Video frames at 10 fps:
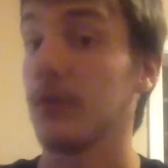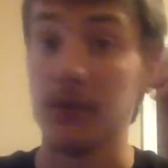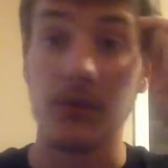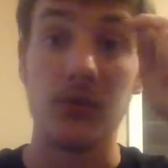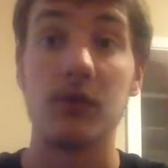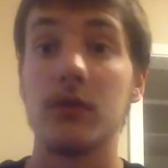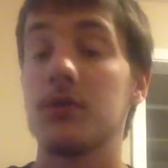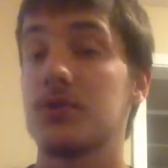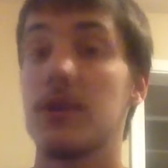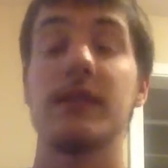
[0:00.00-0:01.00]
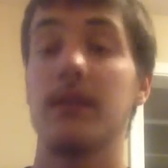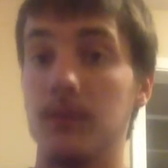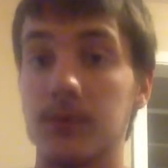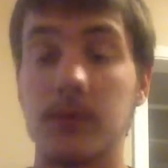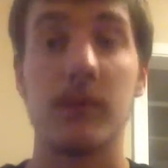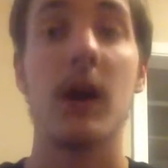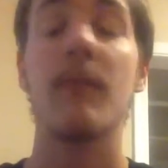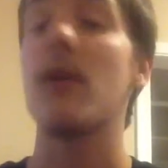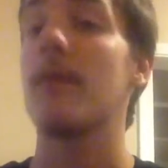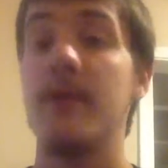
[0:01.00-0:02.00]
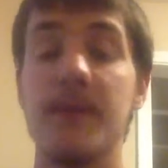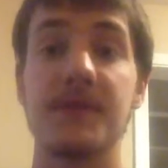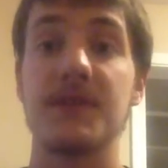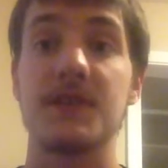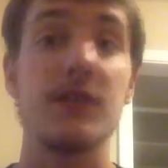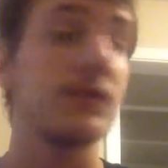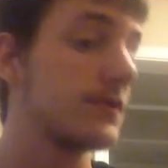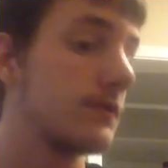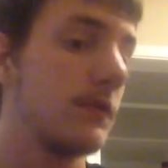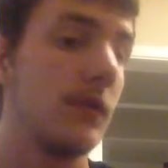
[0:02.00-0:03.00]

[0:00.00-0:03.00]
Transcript: This is another track that really brought about people's attention.